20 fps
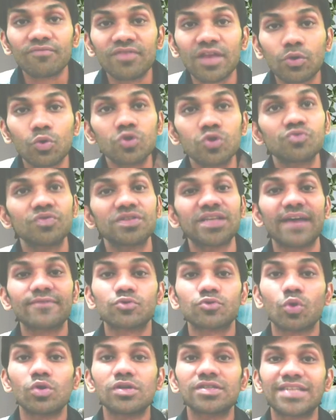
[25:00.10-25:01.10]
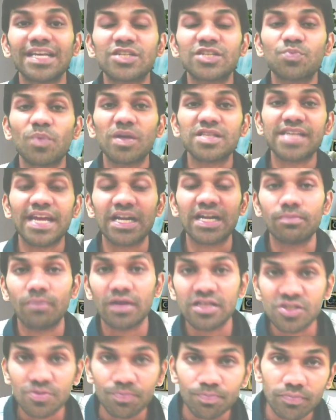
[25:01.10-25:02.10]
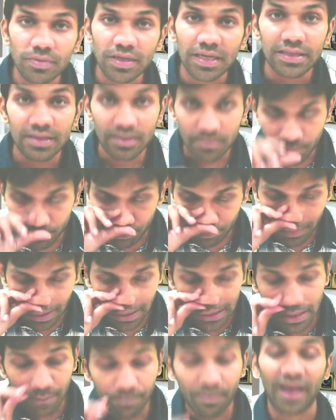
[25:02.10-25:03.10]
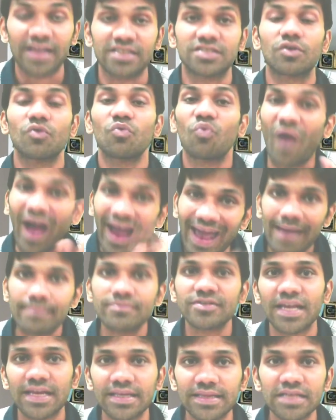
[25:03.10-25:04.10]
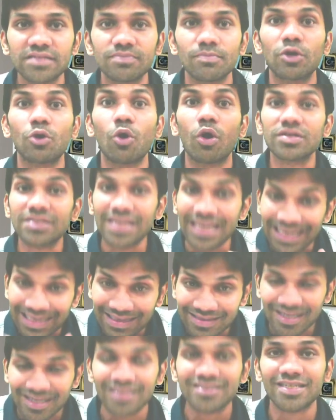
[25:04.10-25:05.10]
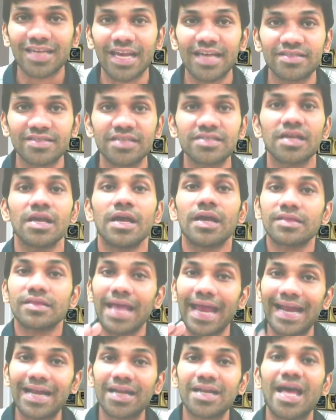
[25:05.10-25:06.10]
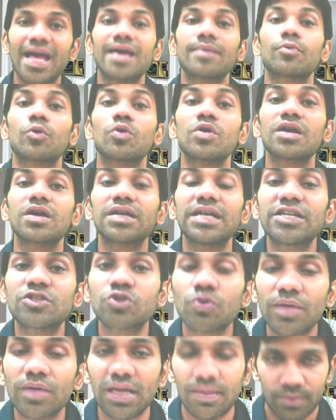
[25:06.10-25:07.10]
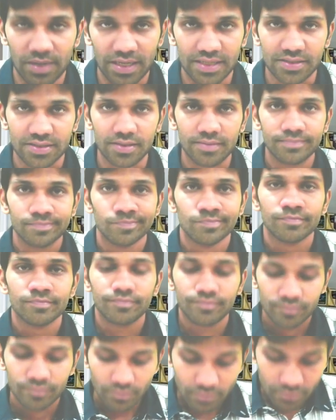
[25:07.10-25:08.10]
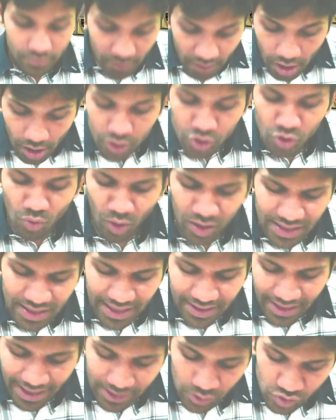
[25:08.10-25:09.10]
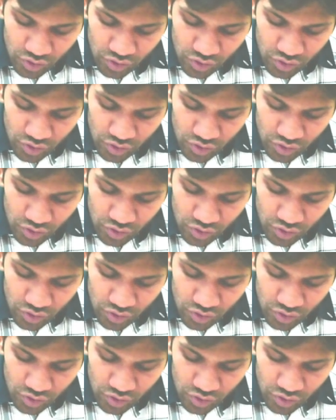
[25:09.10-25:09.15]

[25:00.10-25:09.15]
the goods which I have sold 6 months, 8 months in the past. Why I am saying this? Because in such cases, the entire product needs to be replaced. So what they are trying to